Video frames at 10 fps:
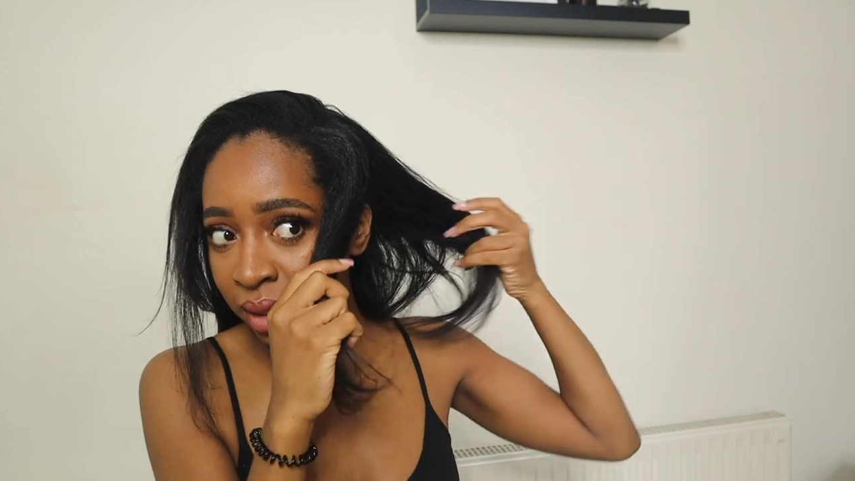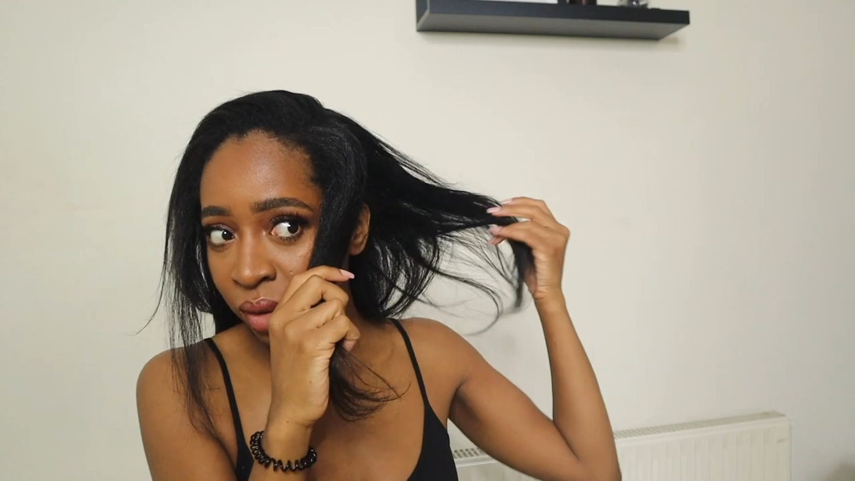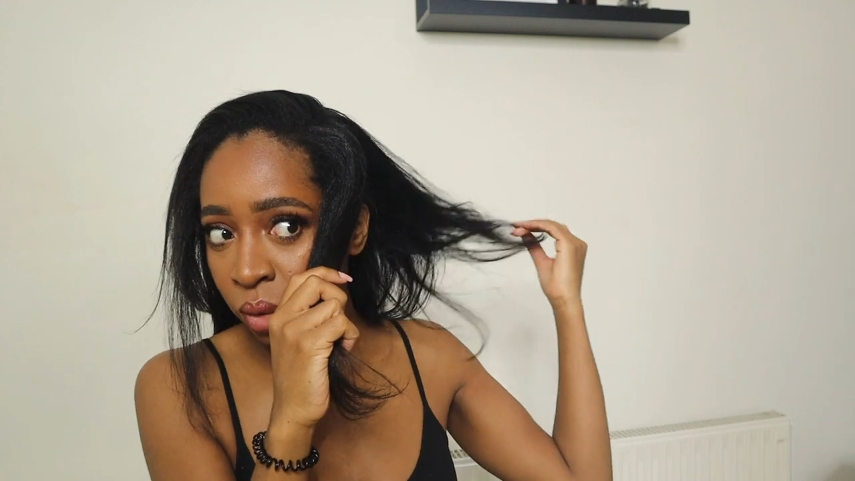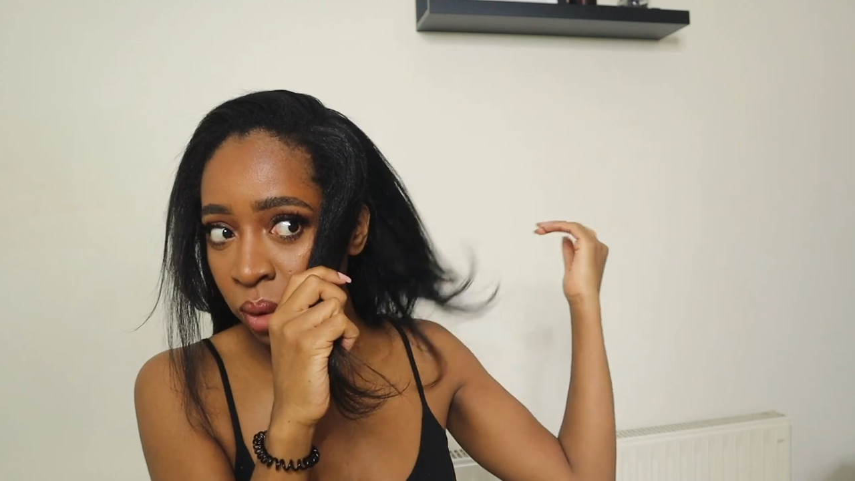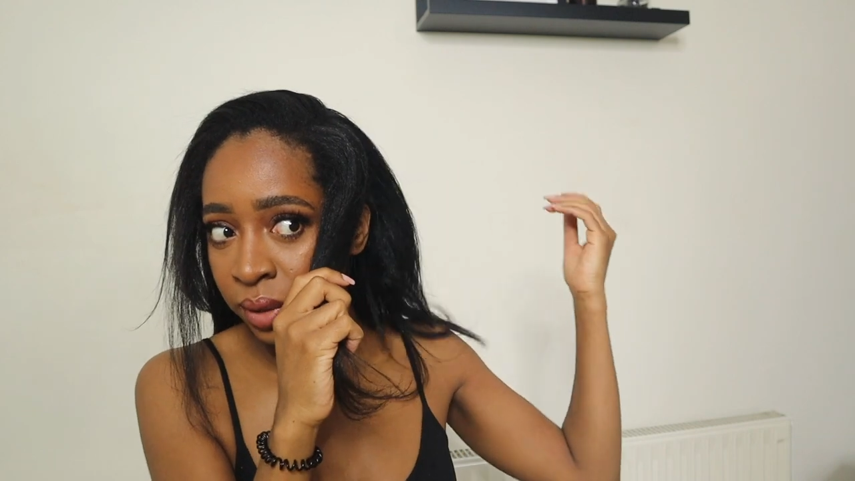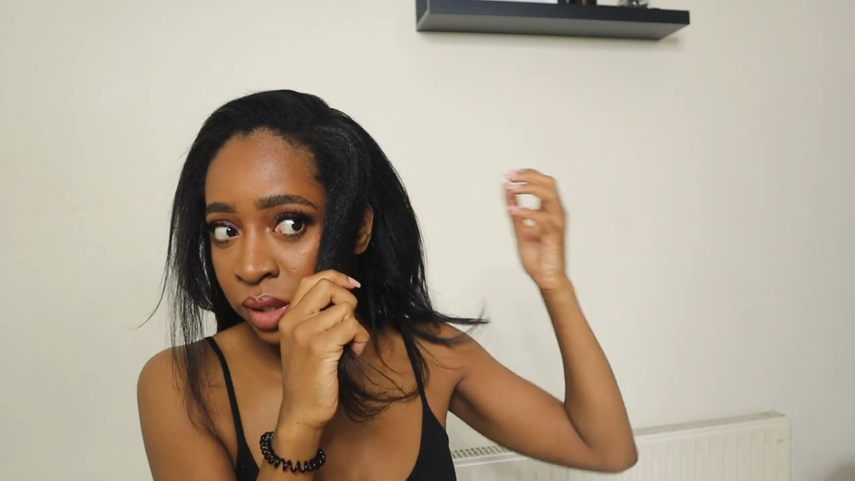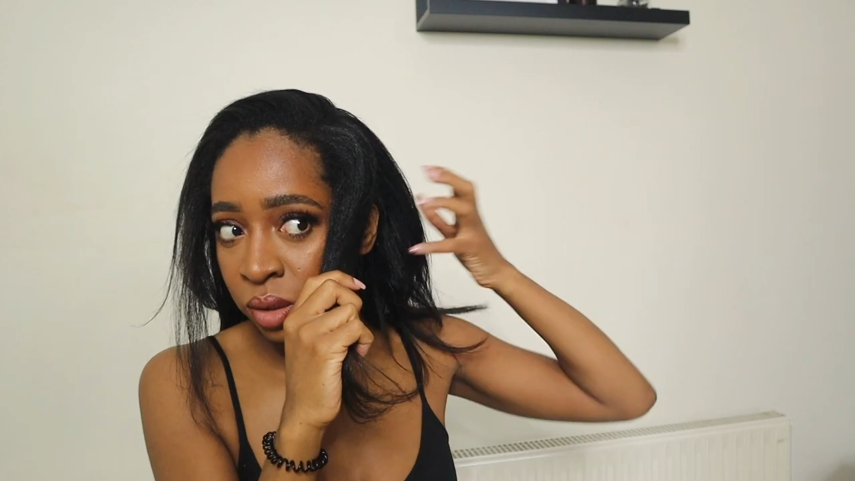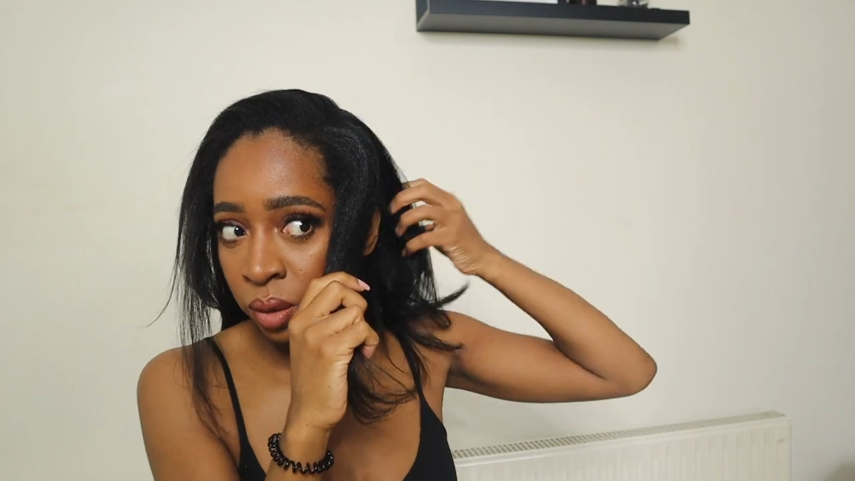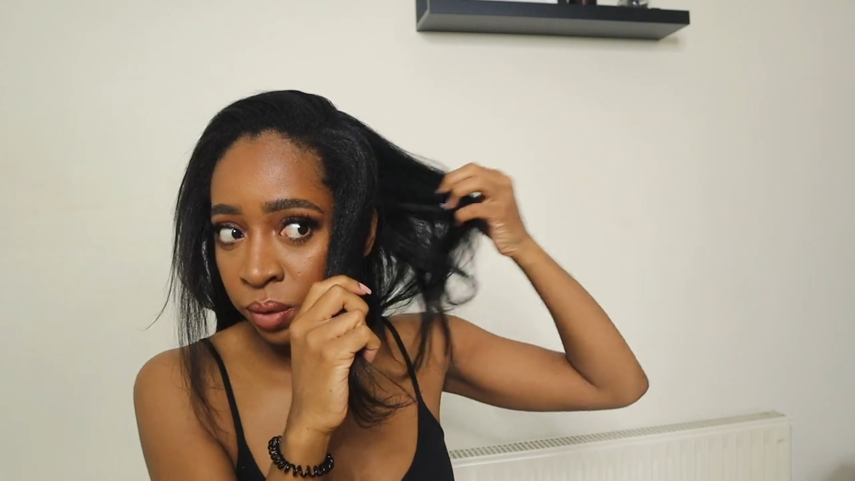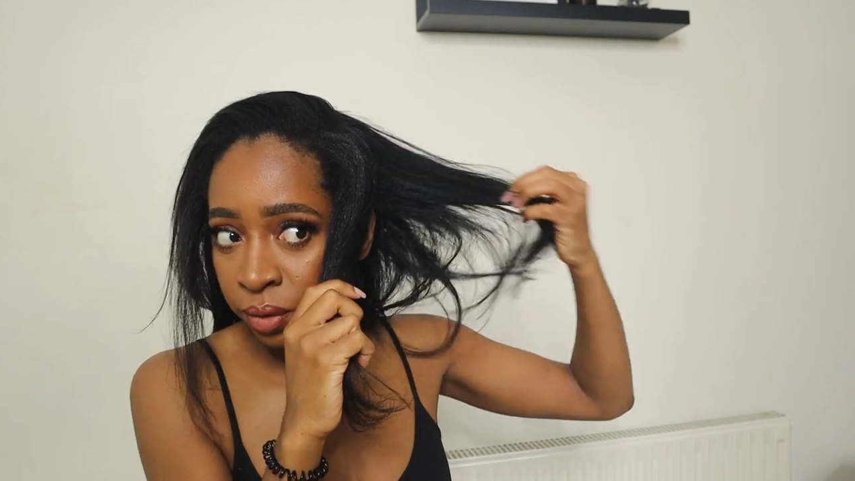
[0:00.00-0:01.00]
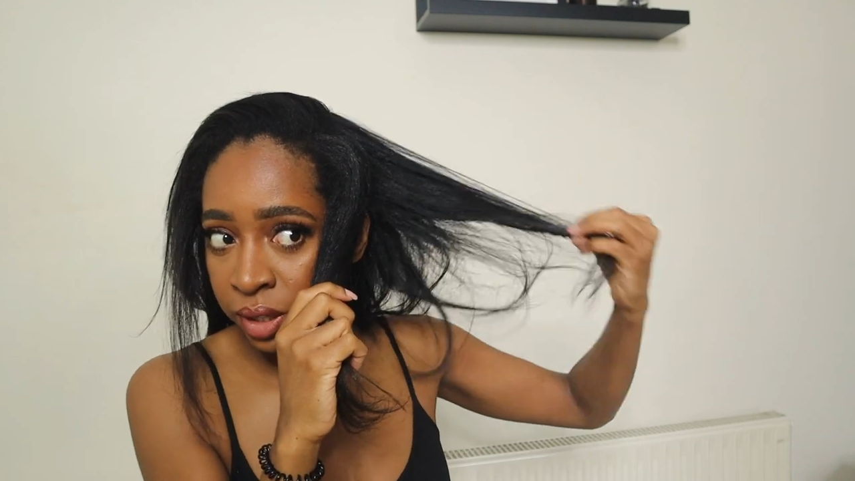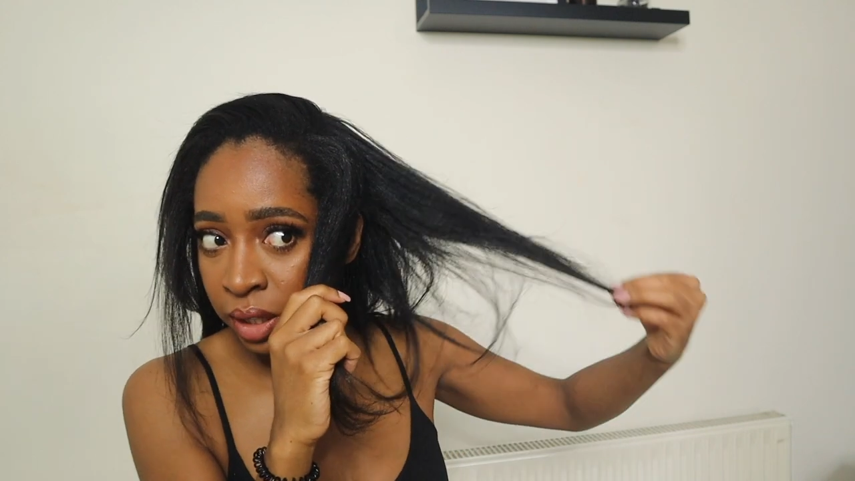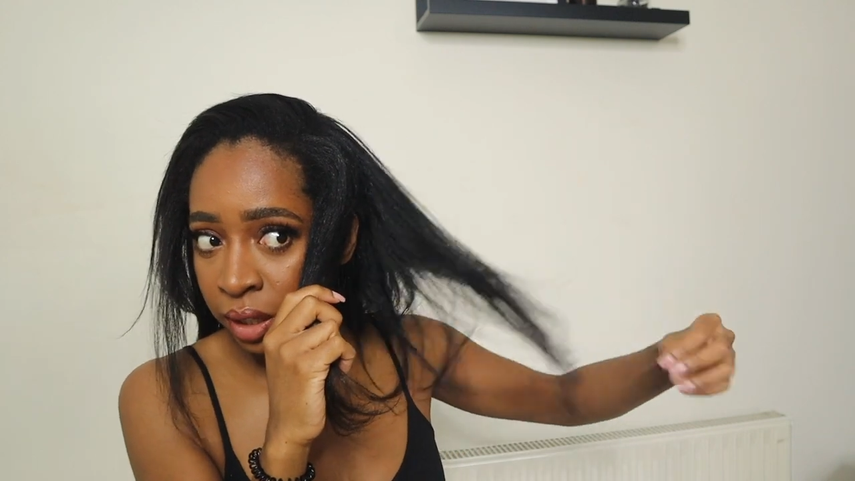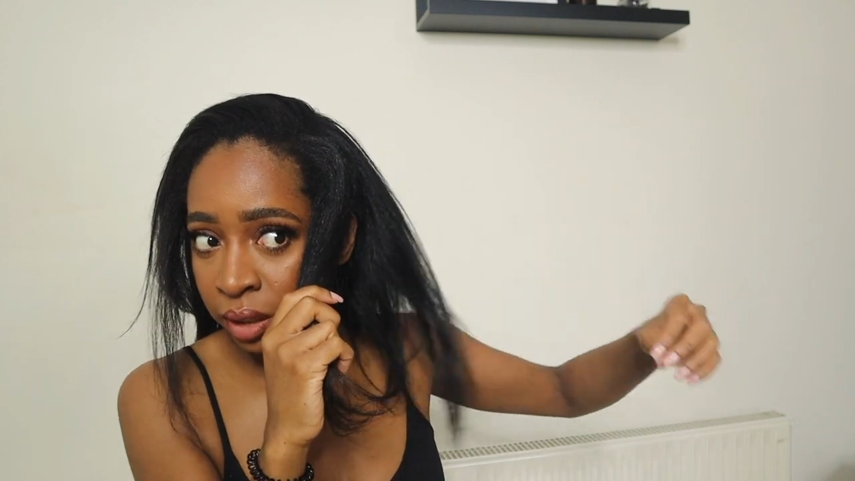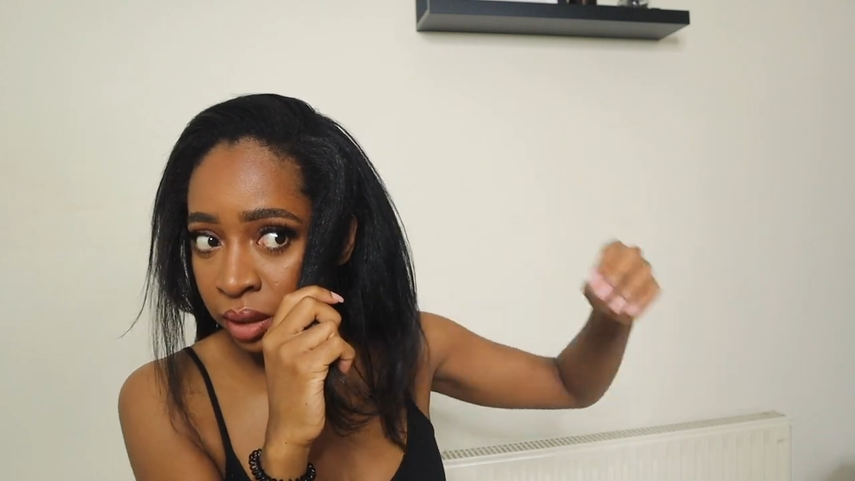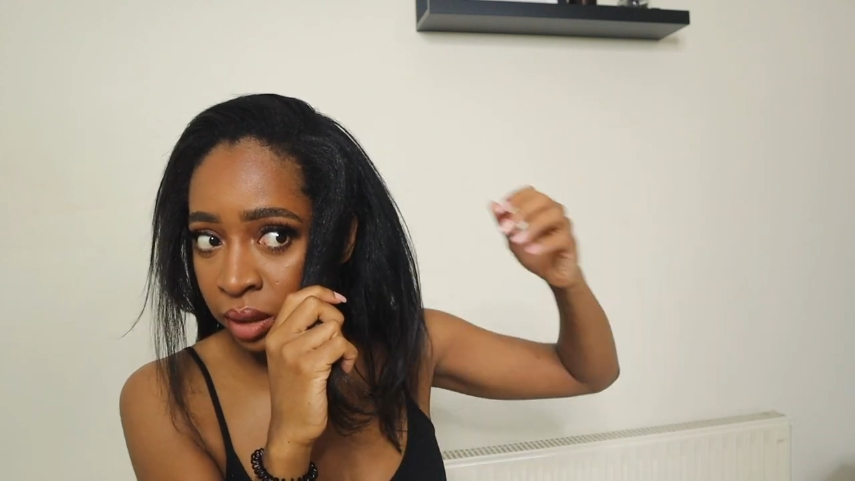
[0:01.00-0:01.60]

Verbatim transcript: Like all of this has gone frizzy